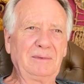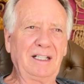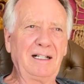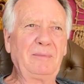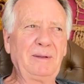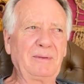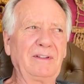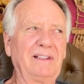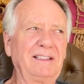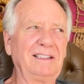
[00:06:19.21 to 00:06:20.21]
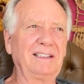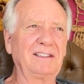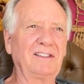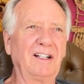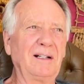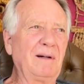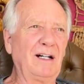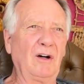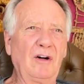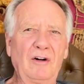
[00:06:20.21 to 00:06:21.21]
A lot of people talk
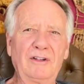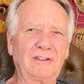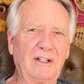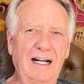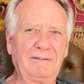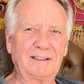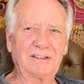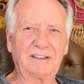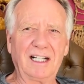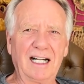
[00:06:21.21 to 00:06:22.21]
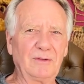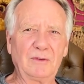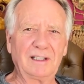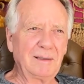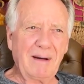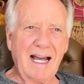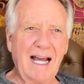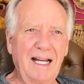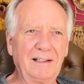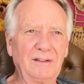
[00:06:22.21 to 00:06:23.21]
about, oh, the traffic's gotten really
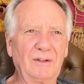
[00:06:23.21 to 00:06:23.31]
bad,